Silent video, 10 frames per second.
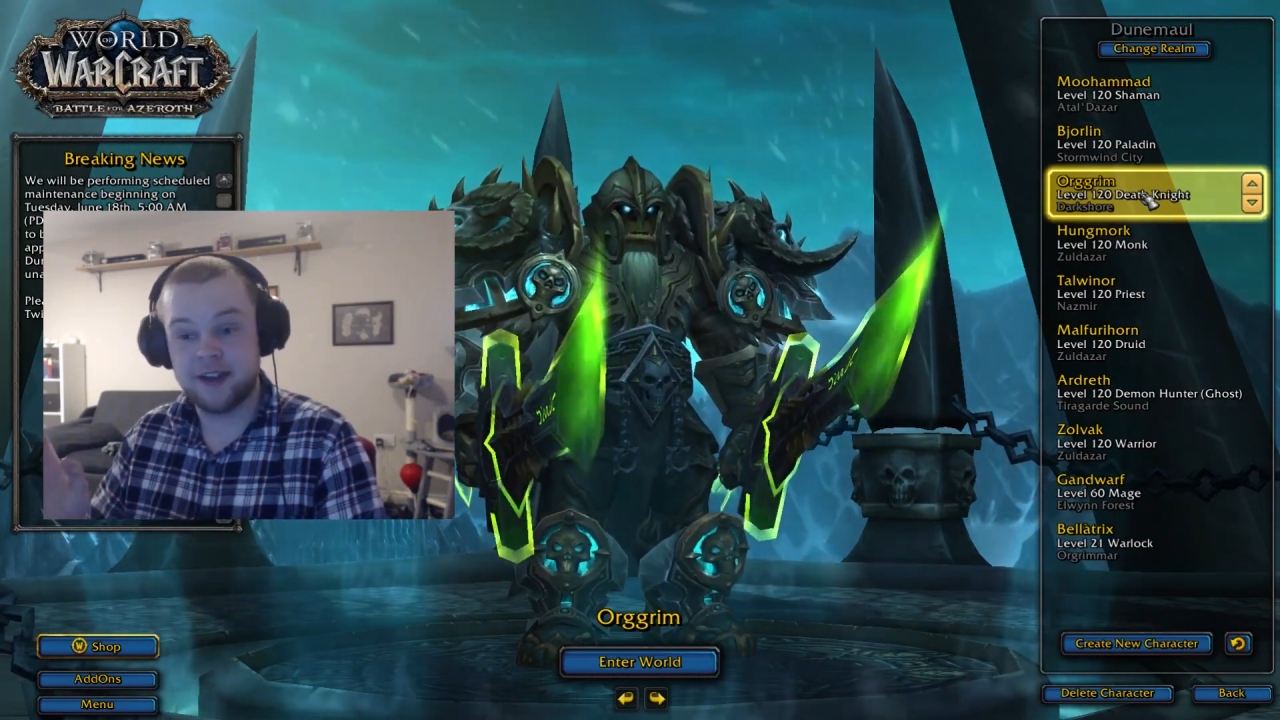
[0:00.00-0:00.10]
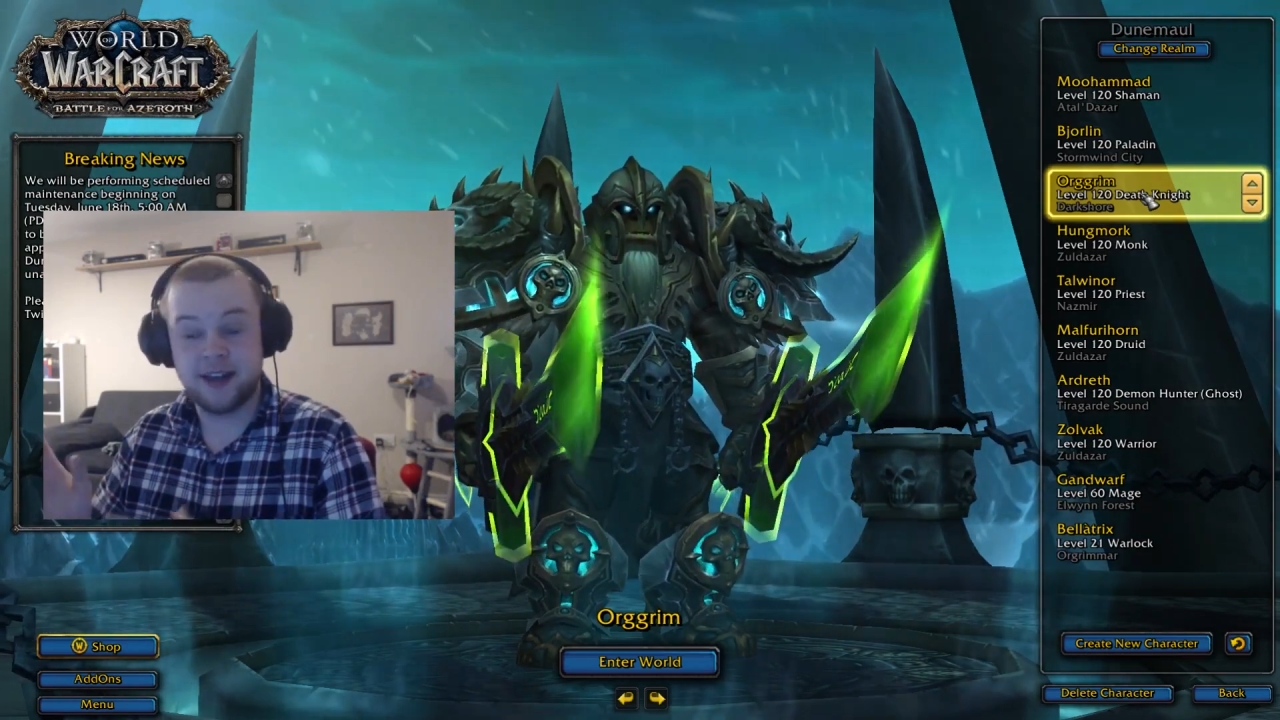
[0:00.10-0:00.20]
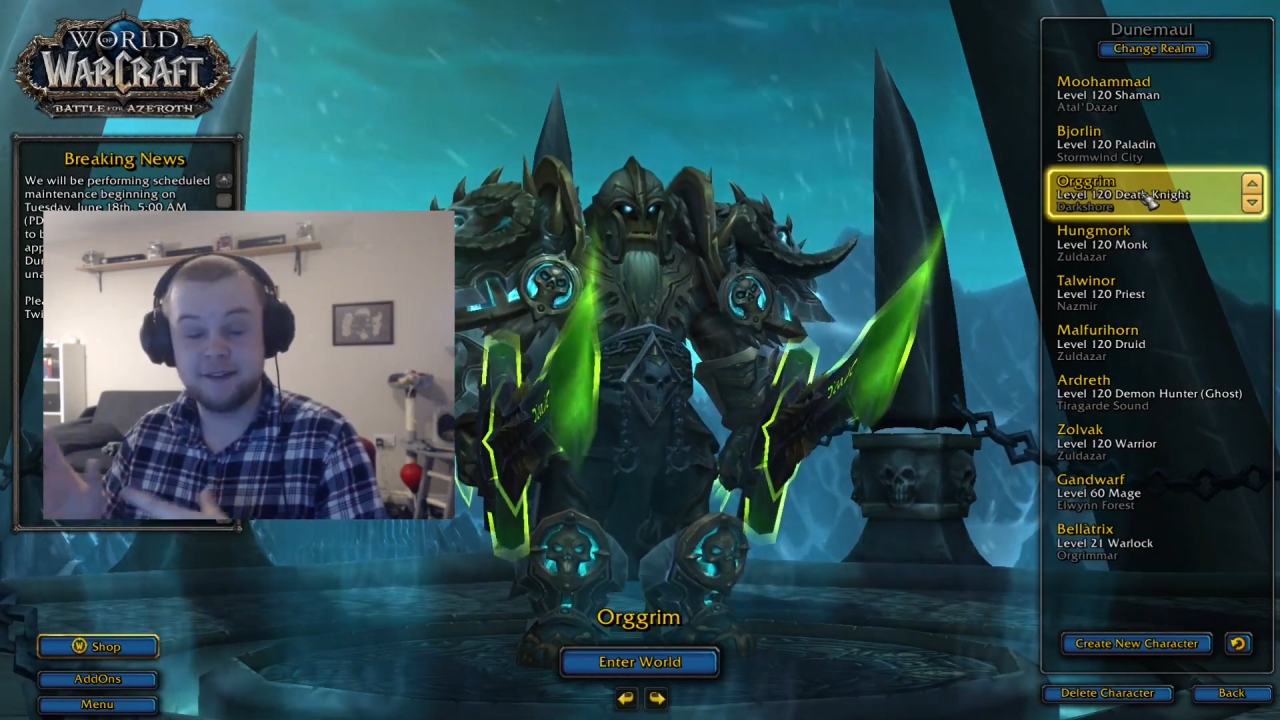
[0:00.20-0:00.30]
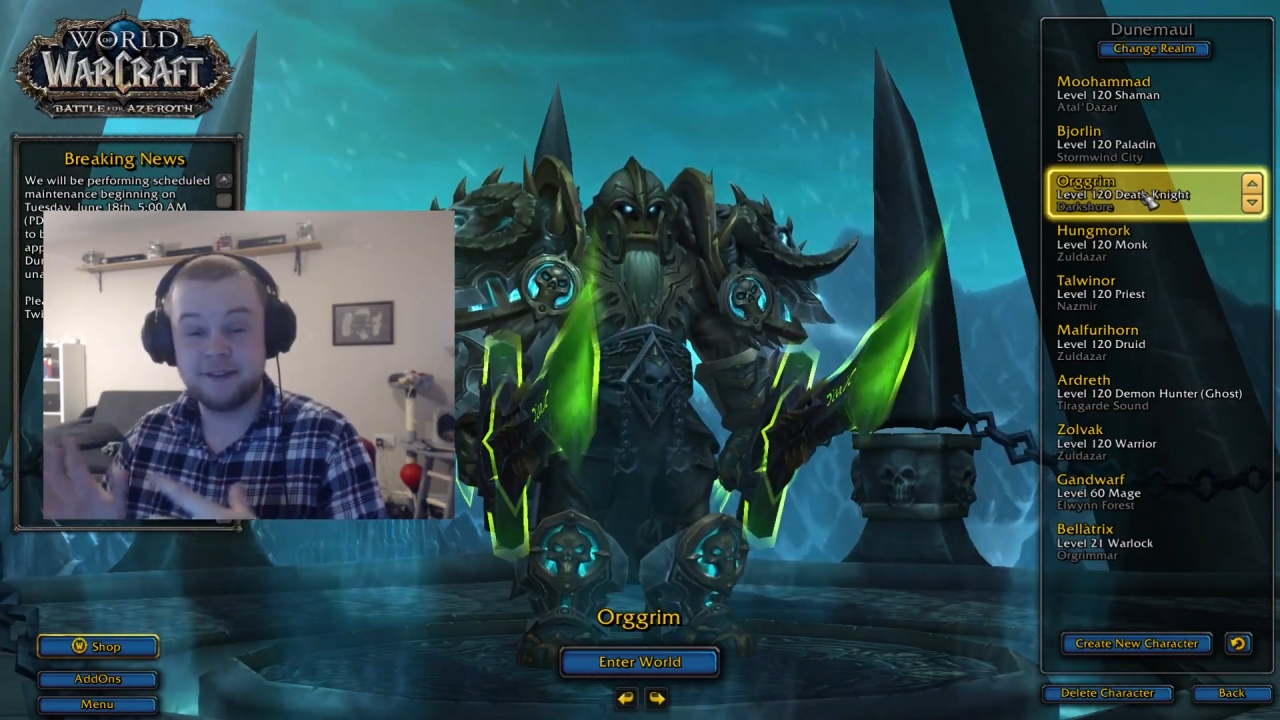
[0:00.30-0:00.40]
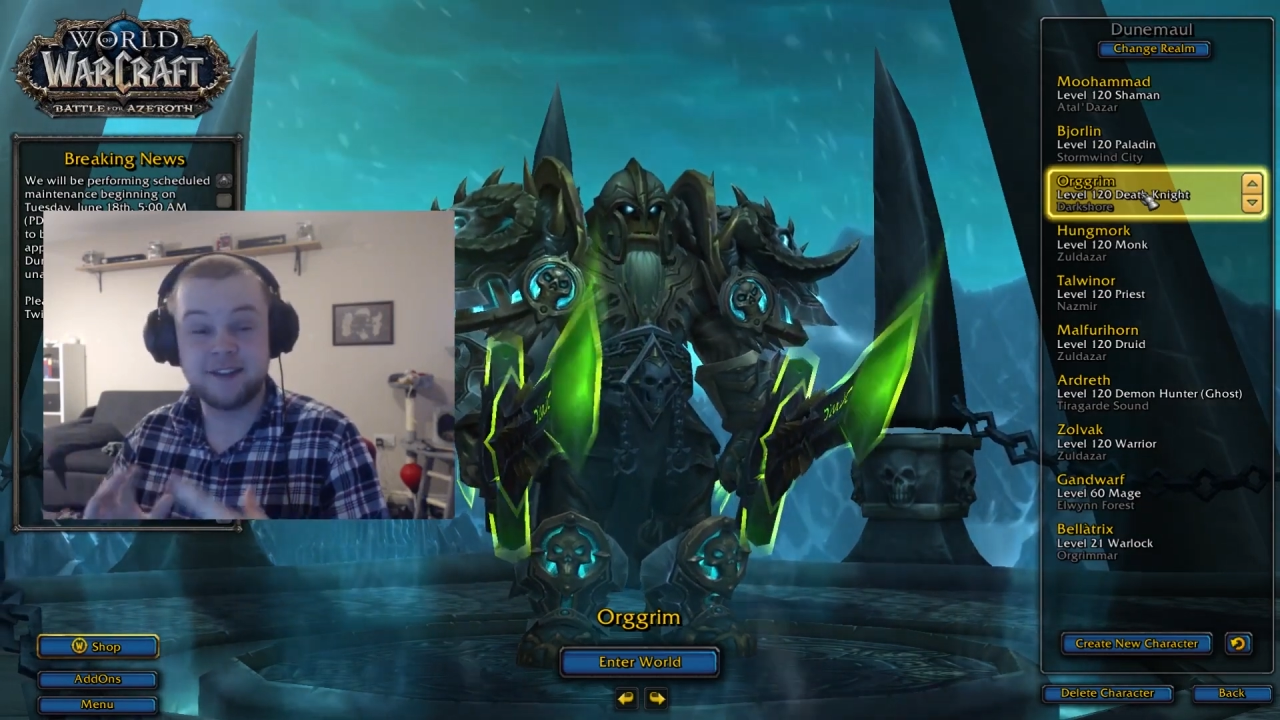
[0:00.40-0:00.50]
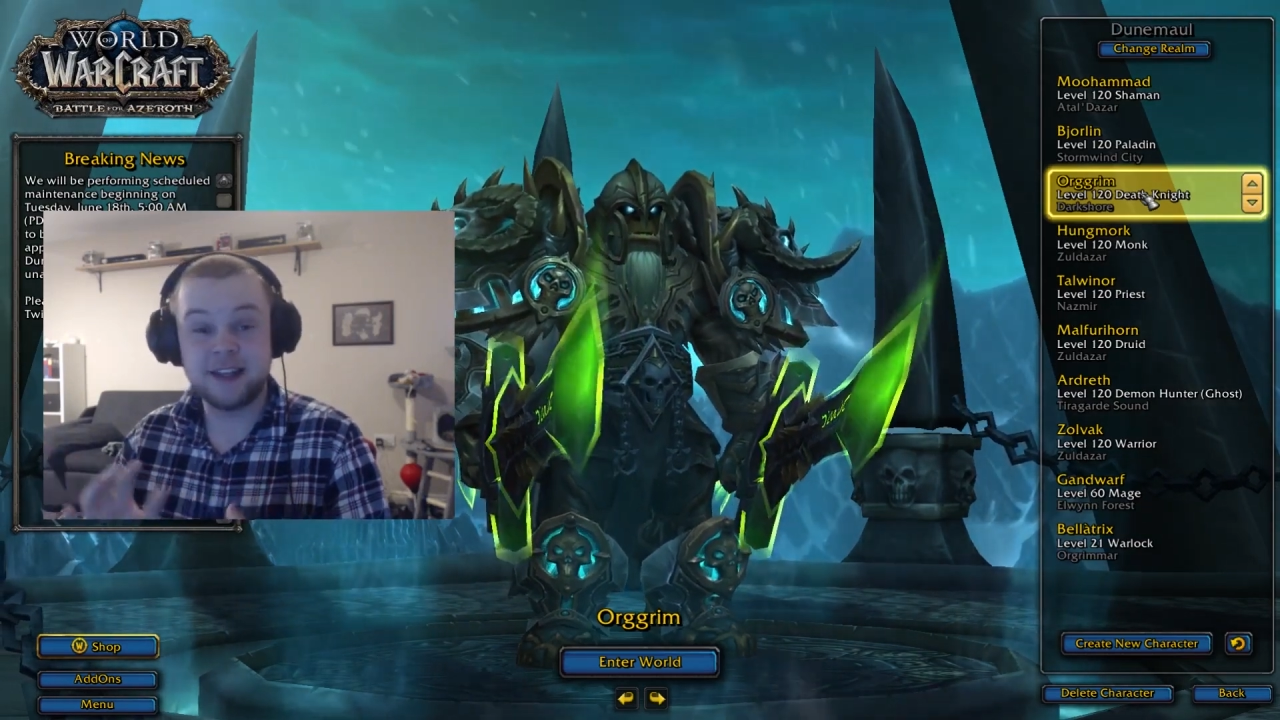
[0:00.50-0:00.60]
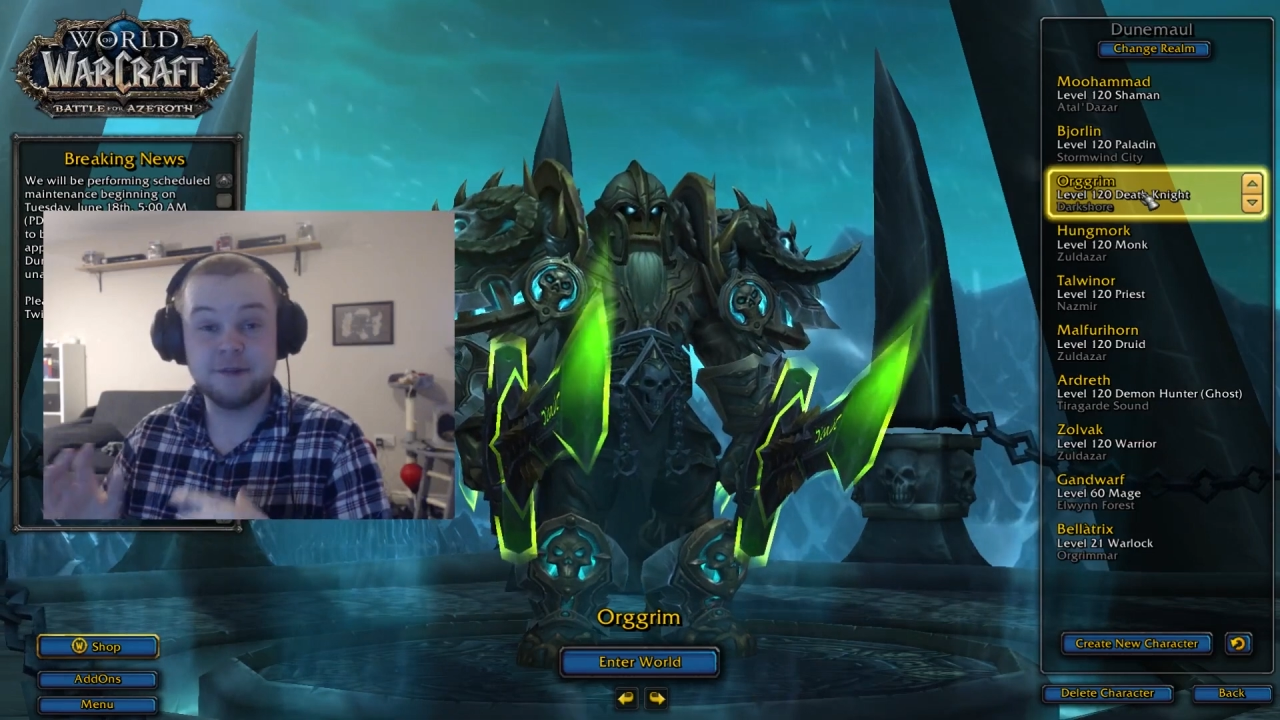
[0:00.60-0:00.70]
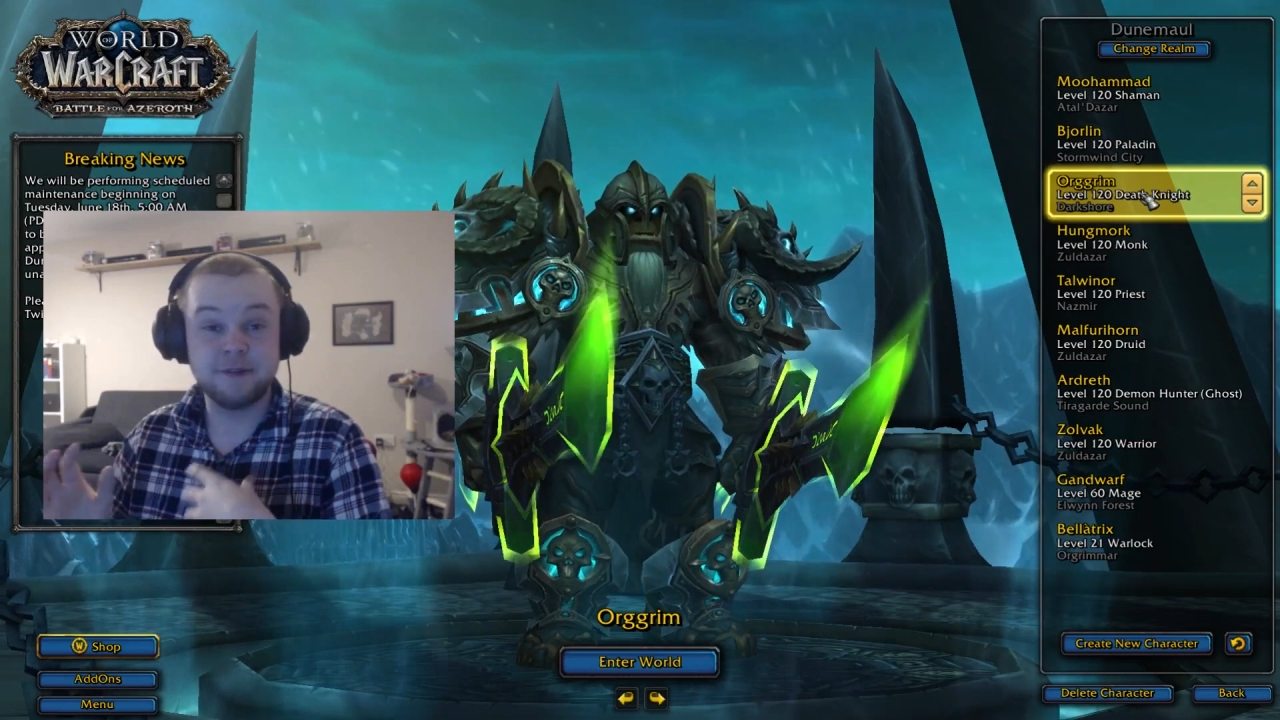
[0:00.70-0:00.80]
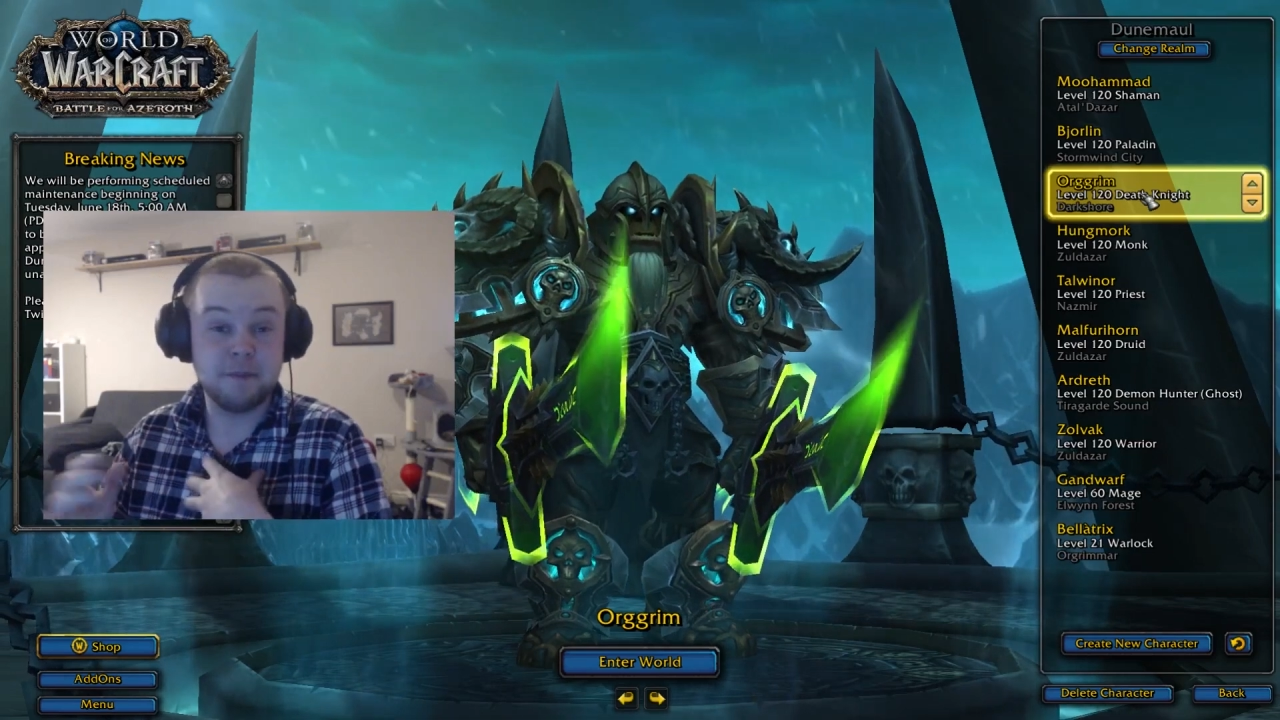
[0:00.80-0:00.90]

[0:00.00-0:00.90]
it seemed